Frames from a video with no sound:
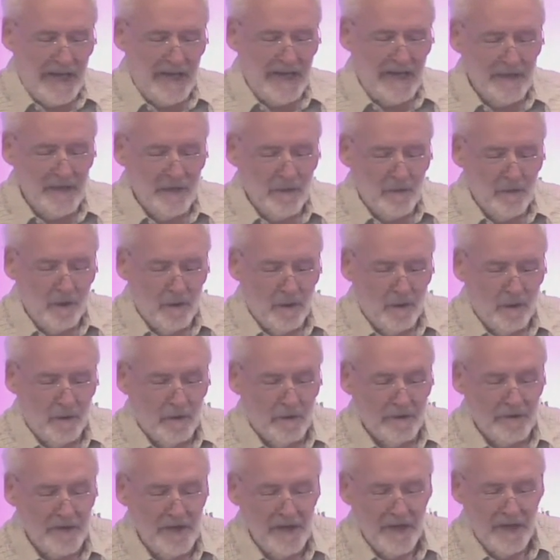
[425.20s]
you, Lord,
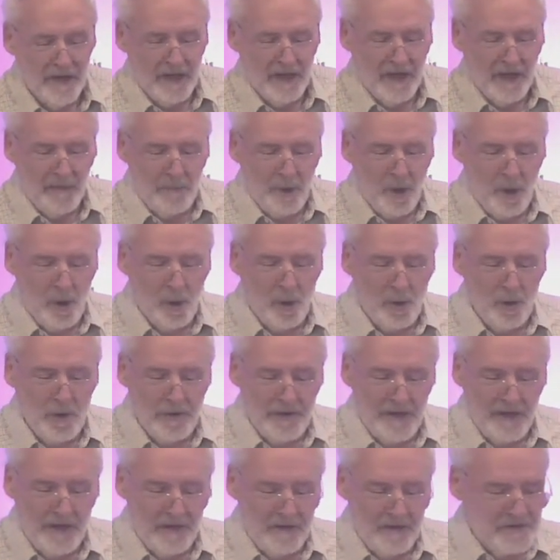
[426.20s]
and abhor
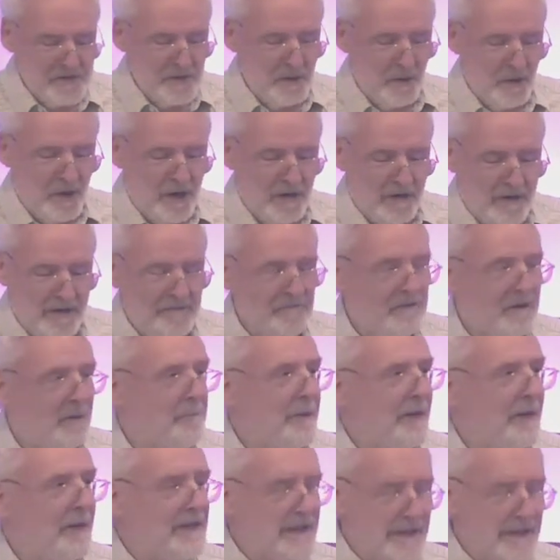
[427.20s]
those who are in rebellion